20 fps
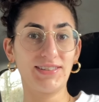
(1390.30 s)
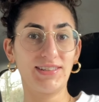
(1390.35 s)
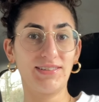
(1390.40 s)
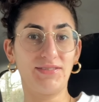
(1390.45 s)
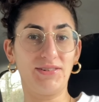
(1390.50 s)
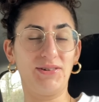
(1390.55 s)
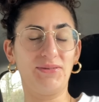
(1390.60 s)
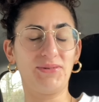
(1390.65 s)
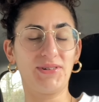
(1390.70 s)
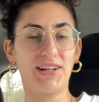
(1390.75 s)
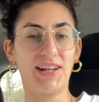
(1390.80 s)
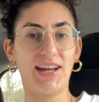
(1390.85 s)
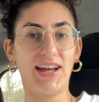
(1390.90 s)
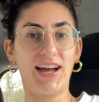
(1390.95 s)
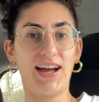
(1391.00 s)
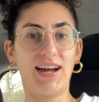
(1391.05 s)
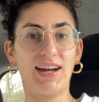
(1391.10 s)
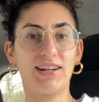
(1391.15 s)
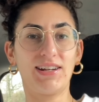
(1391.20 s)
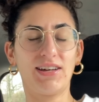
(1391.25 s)
even when I
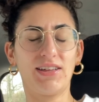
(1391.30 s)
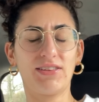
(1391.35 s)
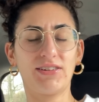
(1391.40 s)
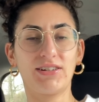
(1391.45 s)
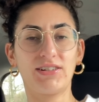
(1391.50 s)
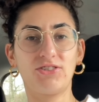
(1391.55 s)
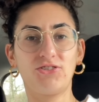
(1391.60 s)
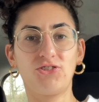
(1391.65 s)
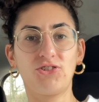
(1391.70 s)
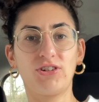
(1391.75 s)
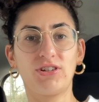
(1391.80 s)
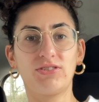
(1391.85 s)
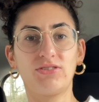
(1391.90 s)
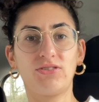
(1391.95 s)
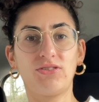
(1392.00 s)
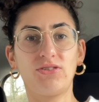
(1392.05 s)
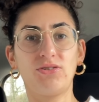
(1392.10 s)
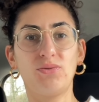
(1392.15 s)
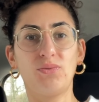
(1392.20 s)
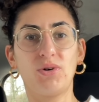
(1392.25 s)
had other insurance
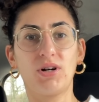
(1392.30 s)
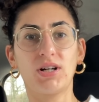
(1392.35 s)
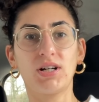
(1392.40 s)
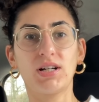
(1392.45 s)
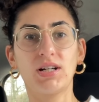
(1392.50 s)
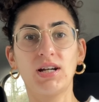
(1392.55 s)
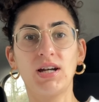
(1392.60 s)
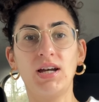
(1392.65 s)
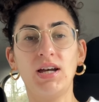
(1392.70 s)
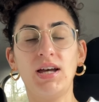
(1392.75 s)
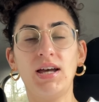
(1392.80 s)
through work